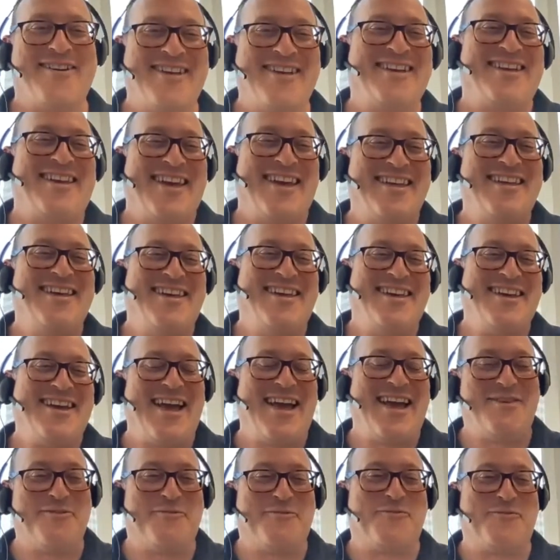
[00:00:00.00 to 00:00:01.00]
And again,
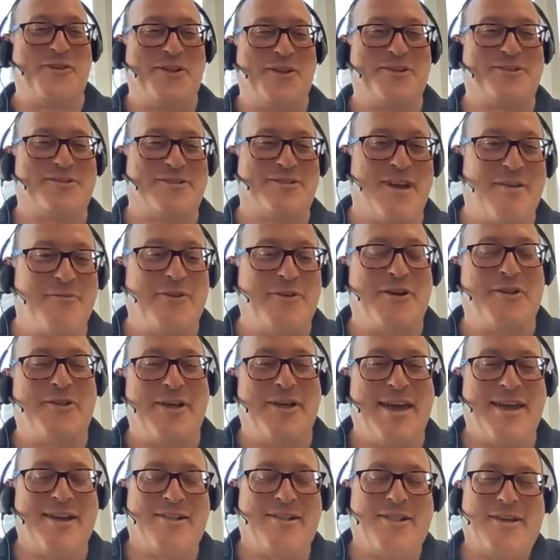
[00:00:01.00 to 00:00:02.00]
kind of
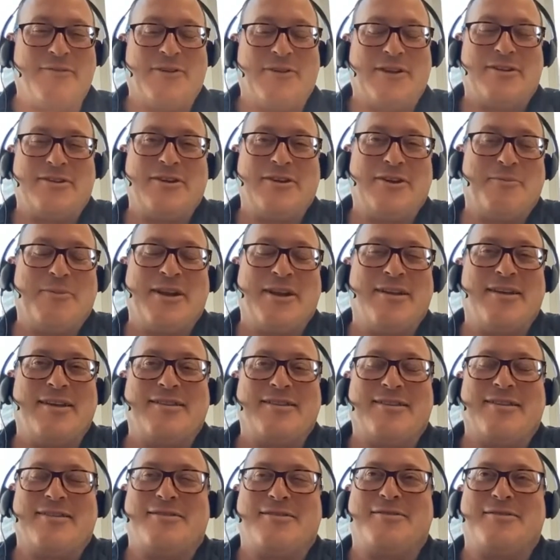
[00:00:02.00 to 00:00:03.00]
philosophical angle of it too, but
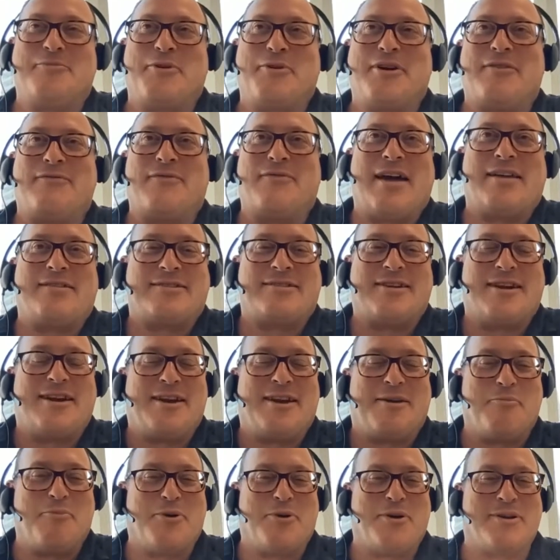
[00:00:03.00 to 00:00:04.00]
it's a pretty
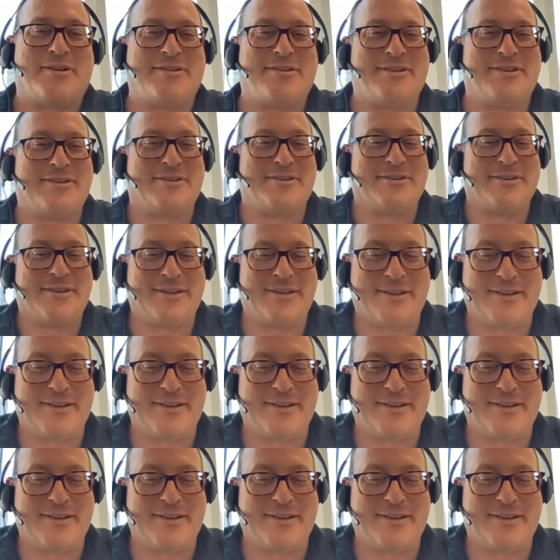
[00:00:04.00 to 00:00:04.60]
fascinating book too.